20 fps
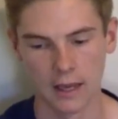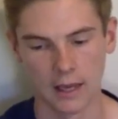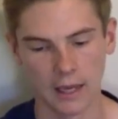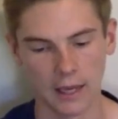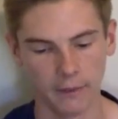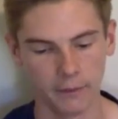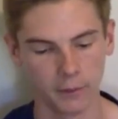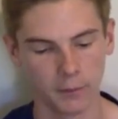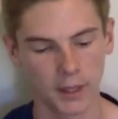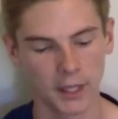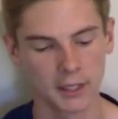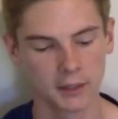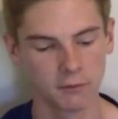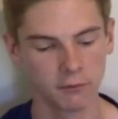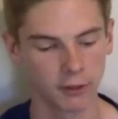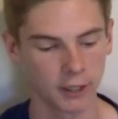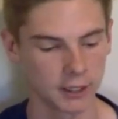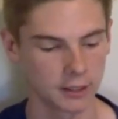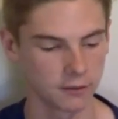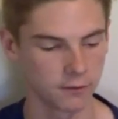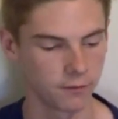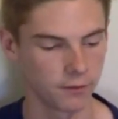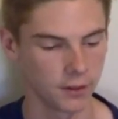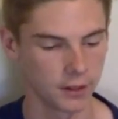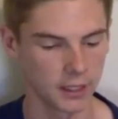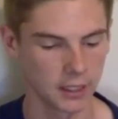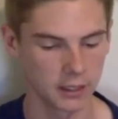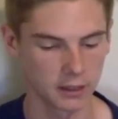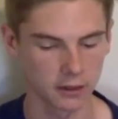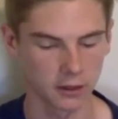The main reason for
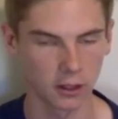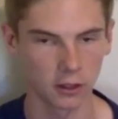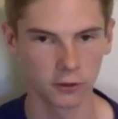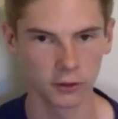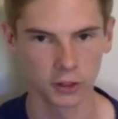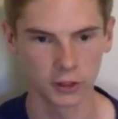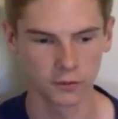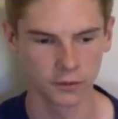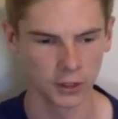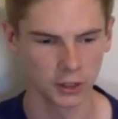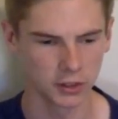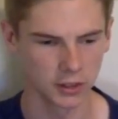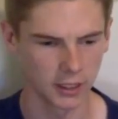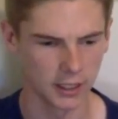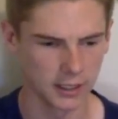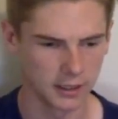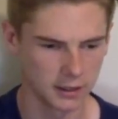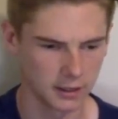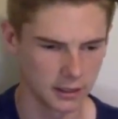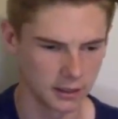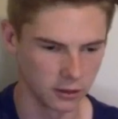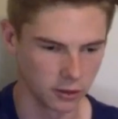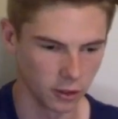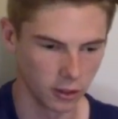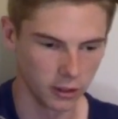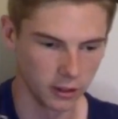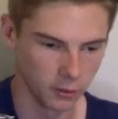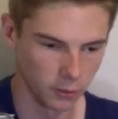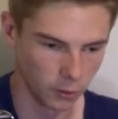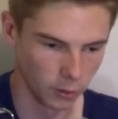this, I'll just fish these in
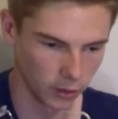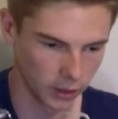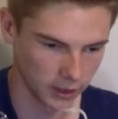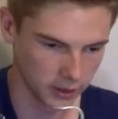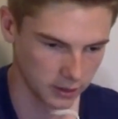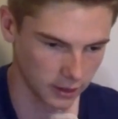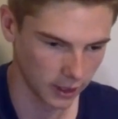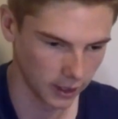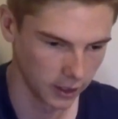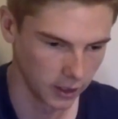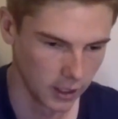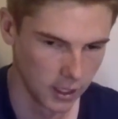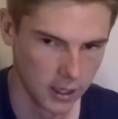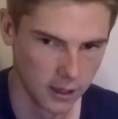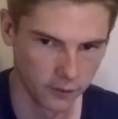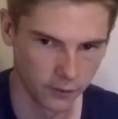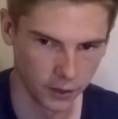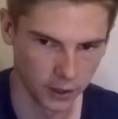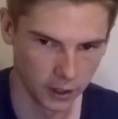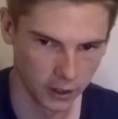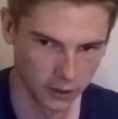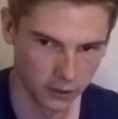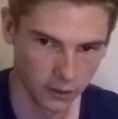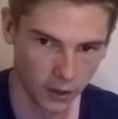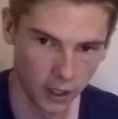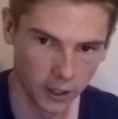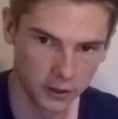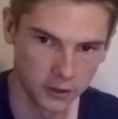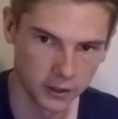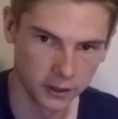dirty water. So for
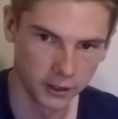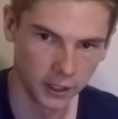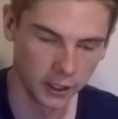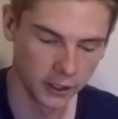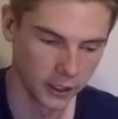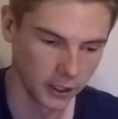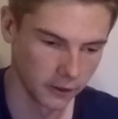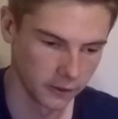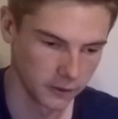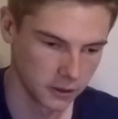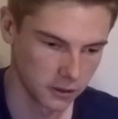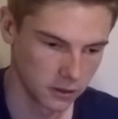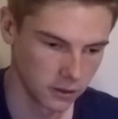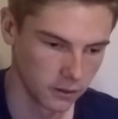those that don't know